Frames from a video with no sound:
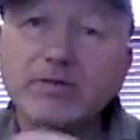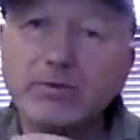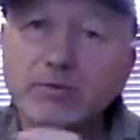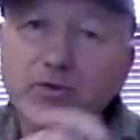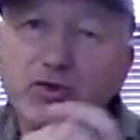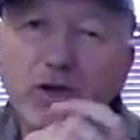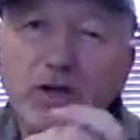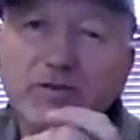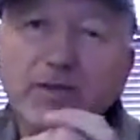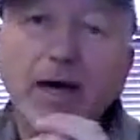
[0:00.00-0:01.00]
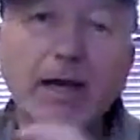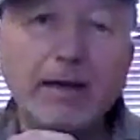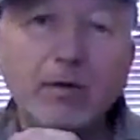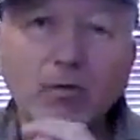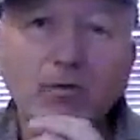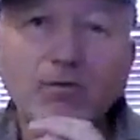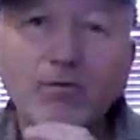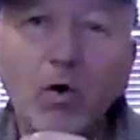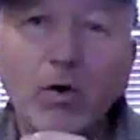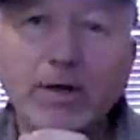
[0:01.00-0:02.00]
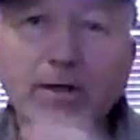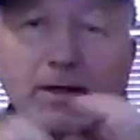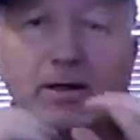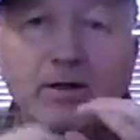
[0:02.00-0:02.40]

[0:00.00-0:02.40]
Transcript: until you just get a little fine